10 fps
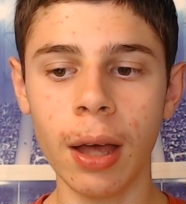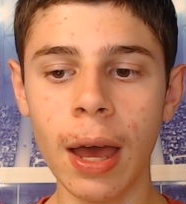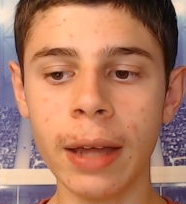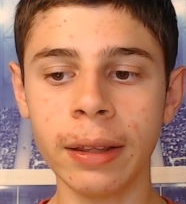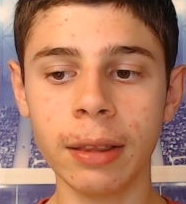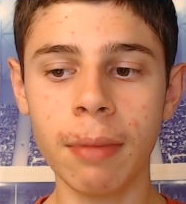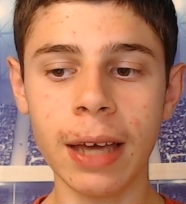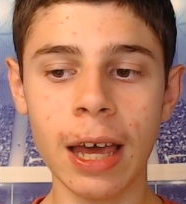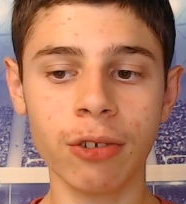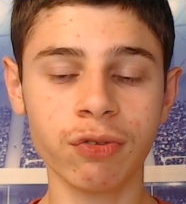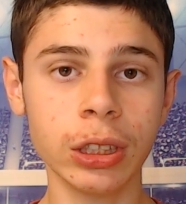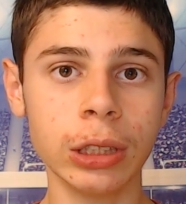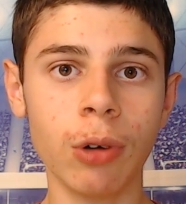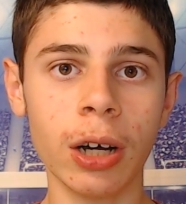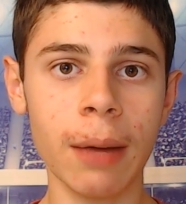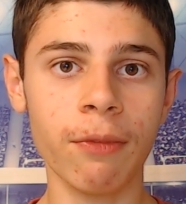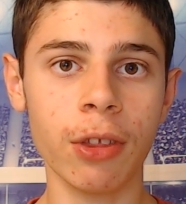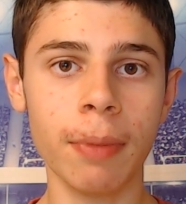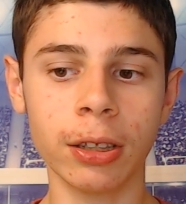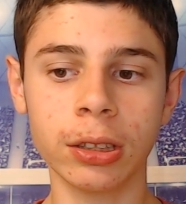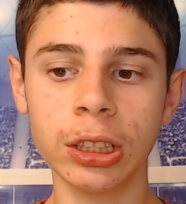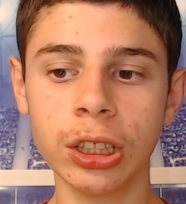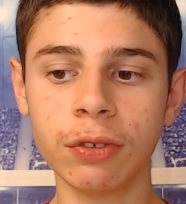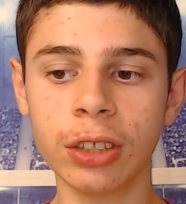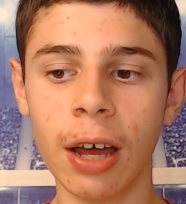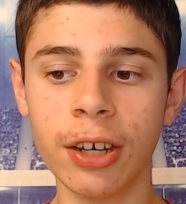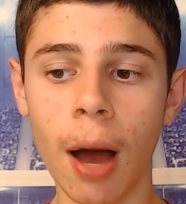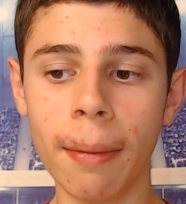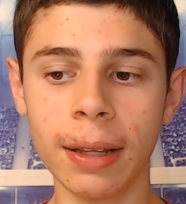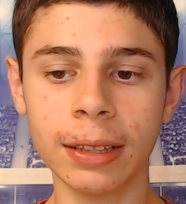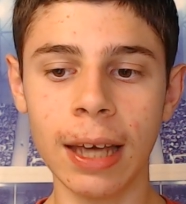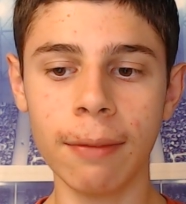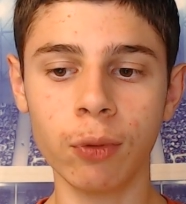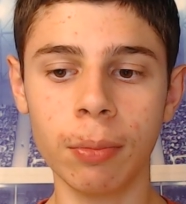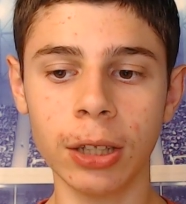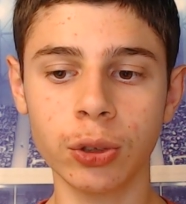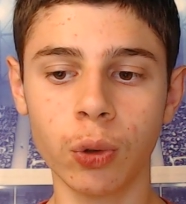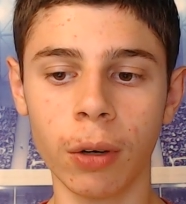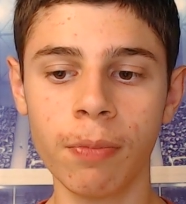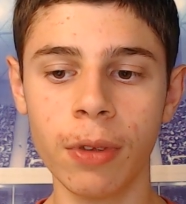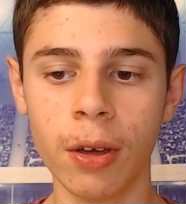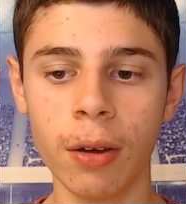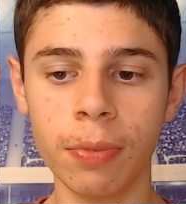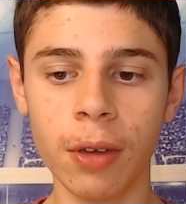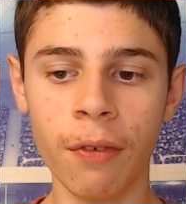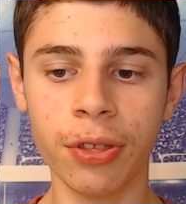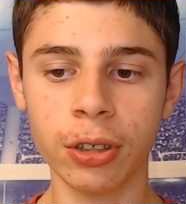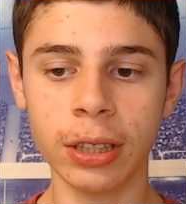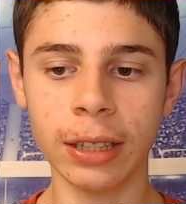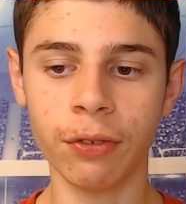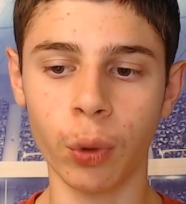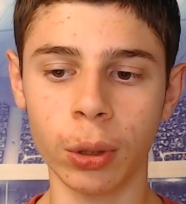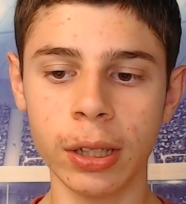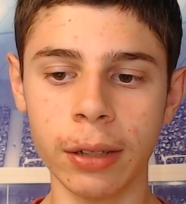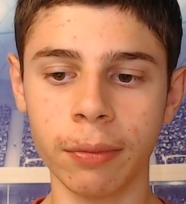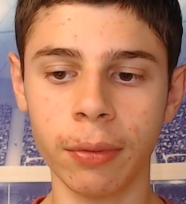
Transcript: and make it a really long game for the Bears. The Chiefs dominate this game and win by a score of 38-14.